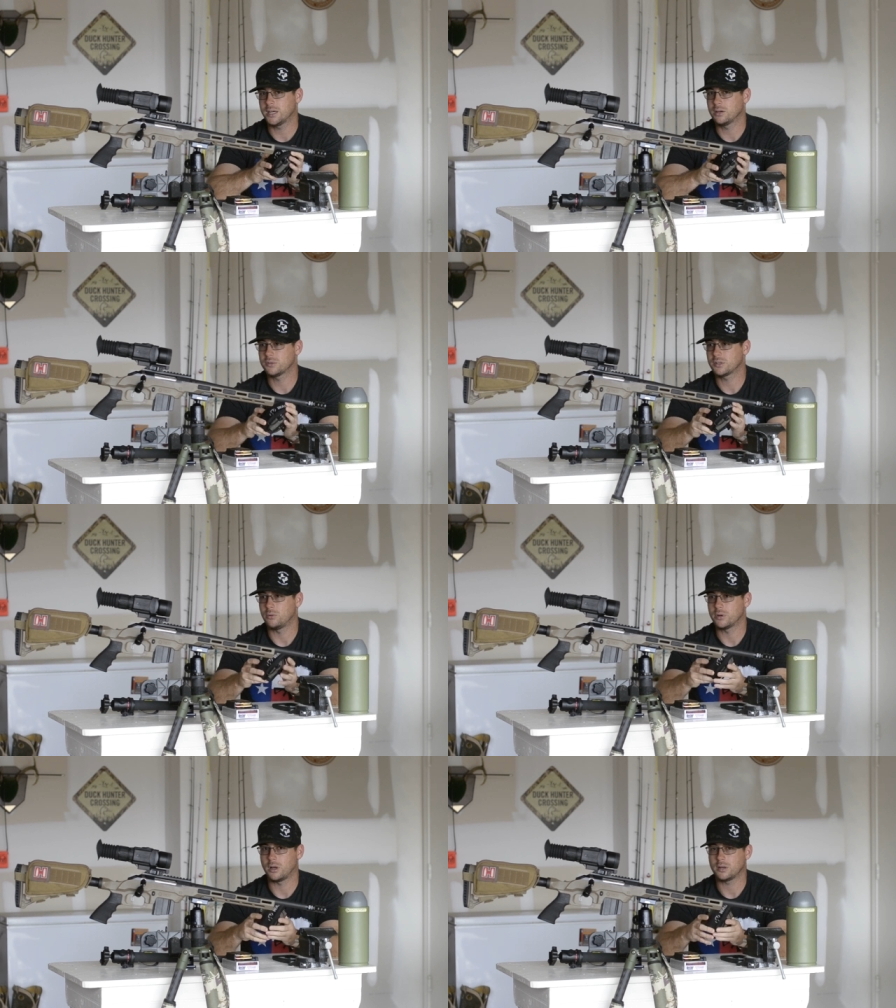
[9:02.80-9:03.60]
but everybody
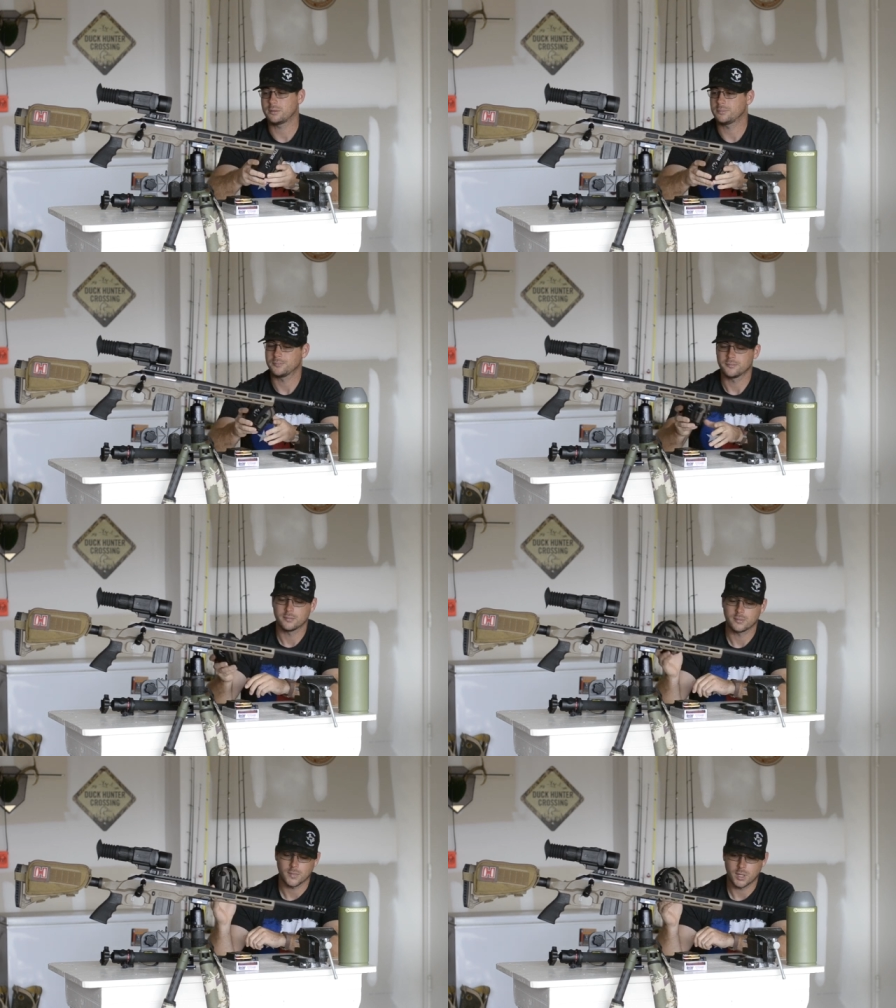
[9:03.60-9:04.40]
can hear what's going
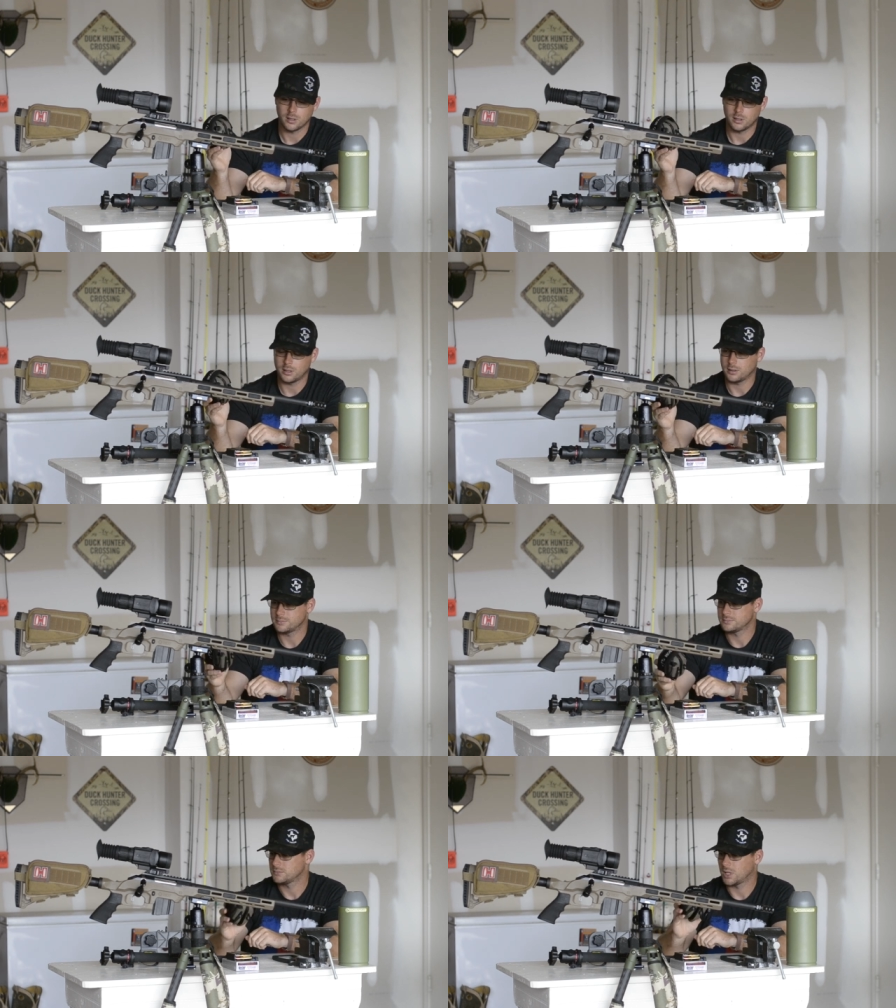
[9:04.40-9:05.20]
on.
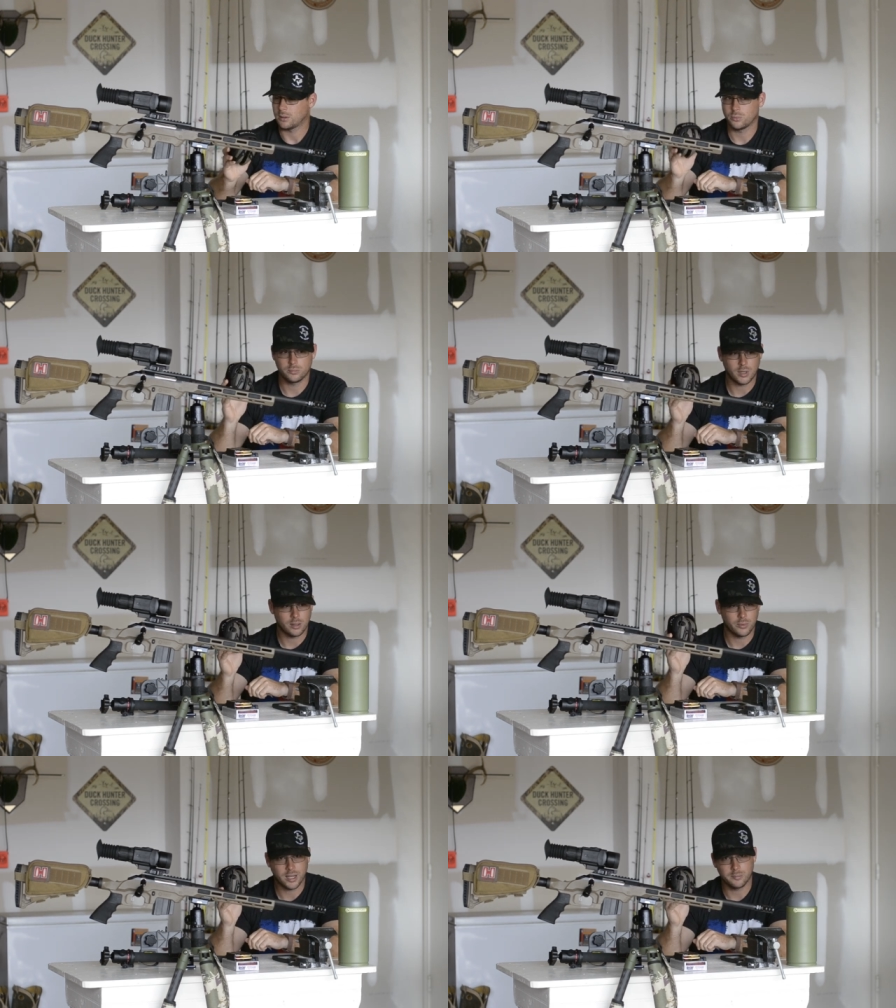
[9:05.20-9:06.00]
Um,
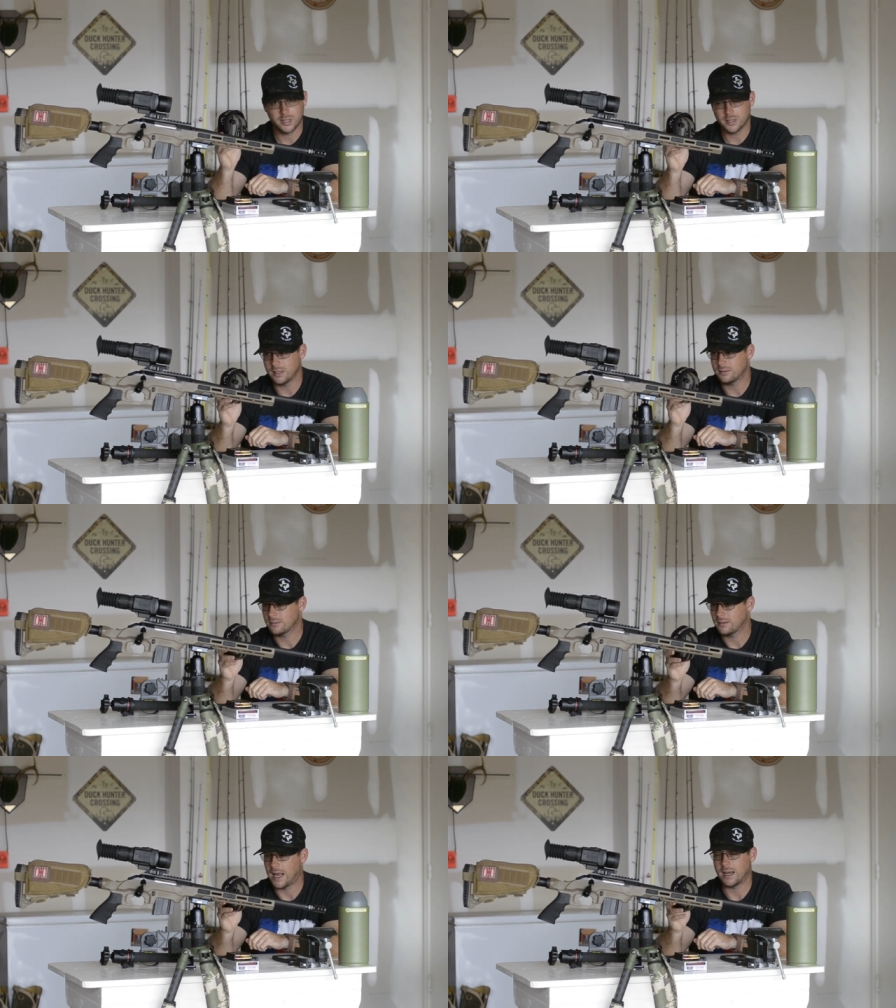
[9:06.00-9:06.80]
I, I
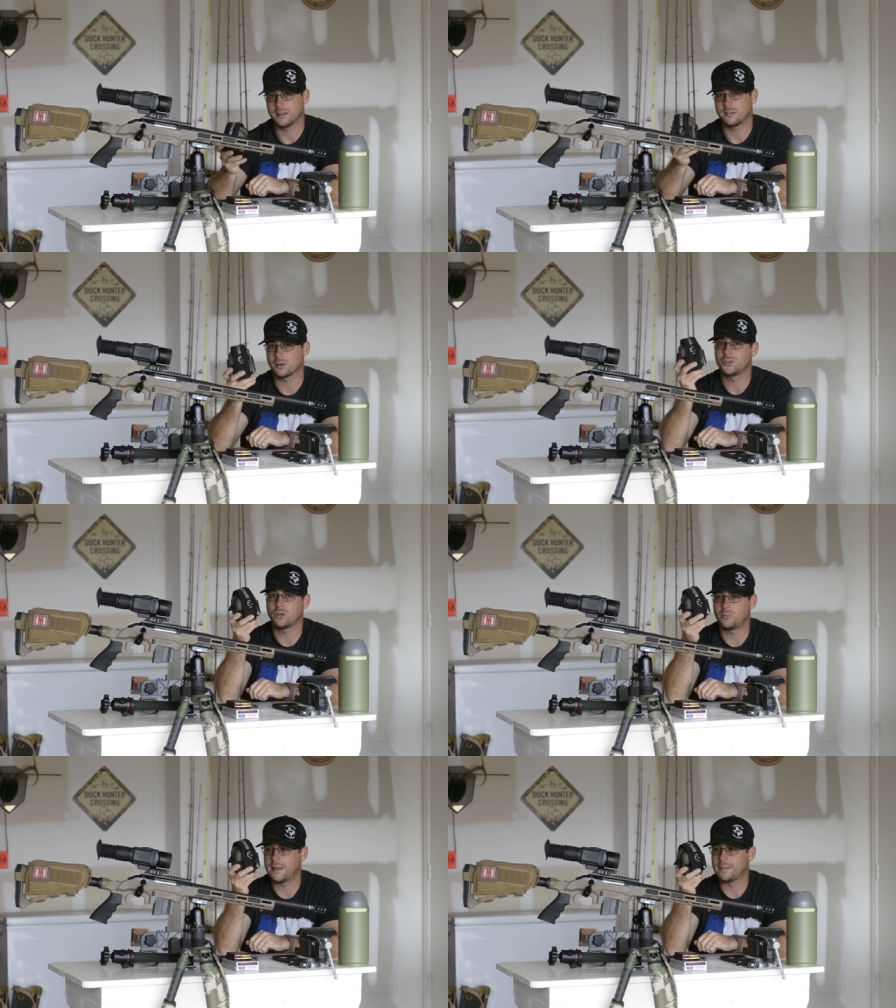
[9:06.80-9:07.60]
recommend these
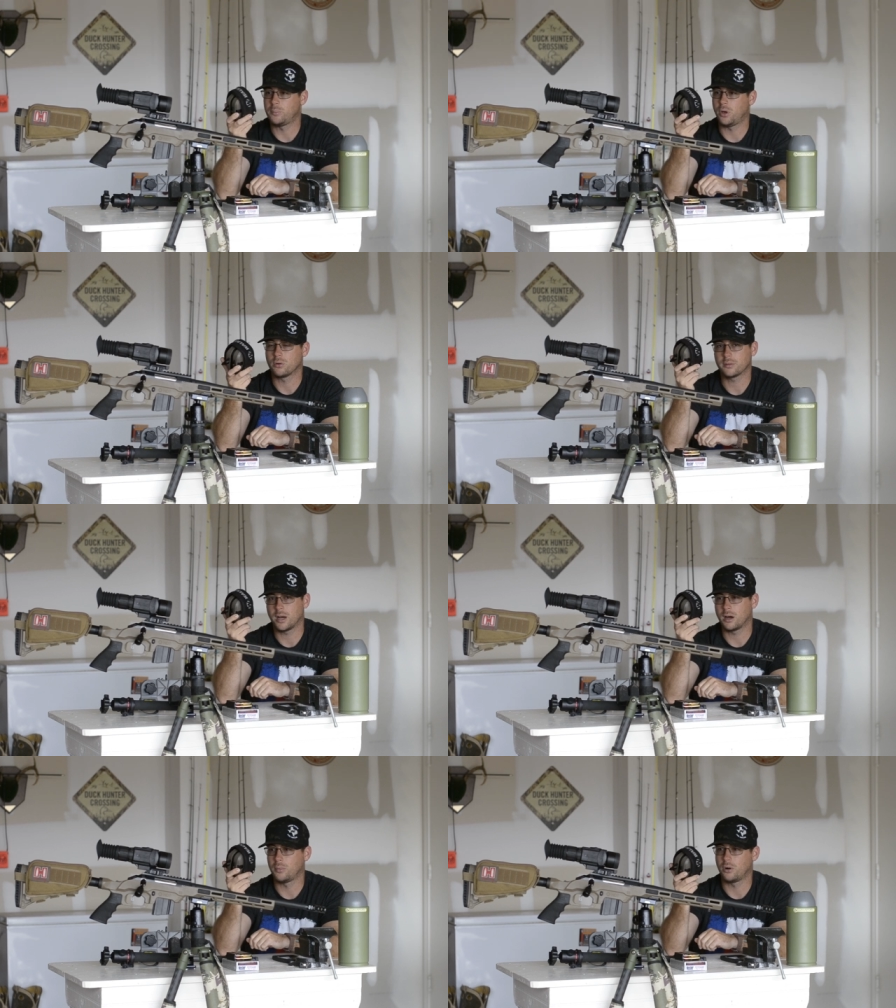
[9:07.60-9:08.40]
highly as long as you don't
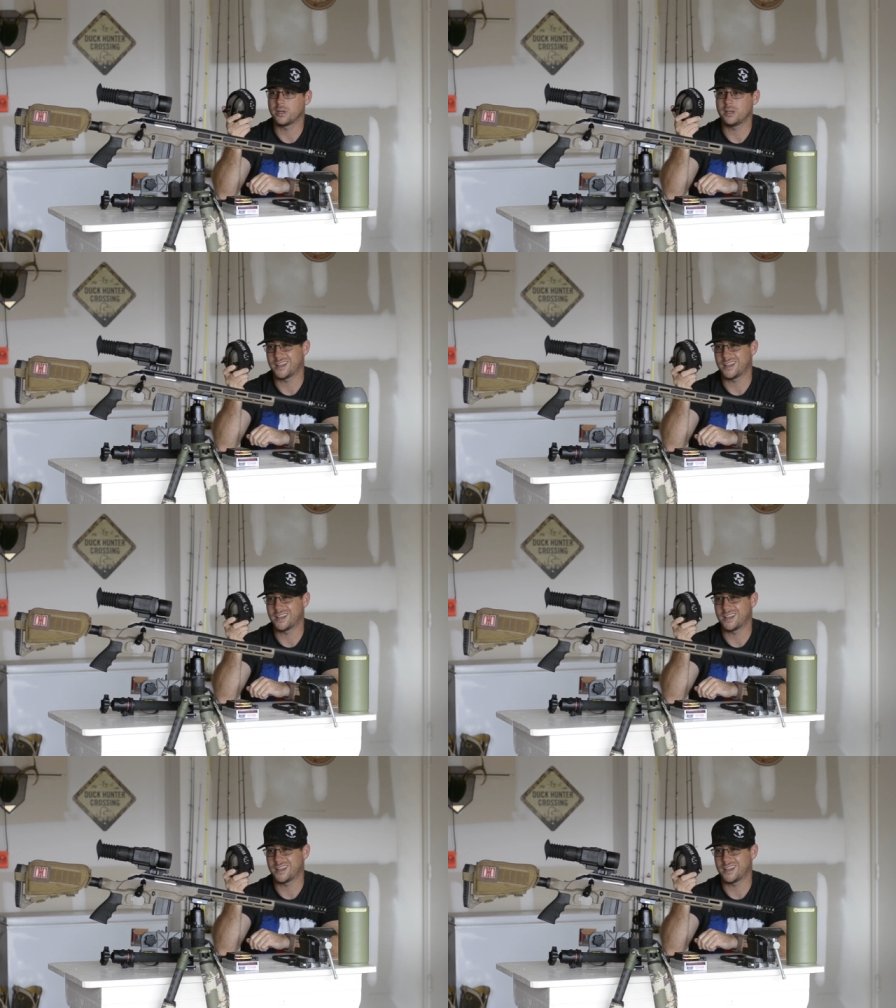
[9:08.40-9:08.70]
mind the bulk.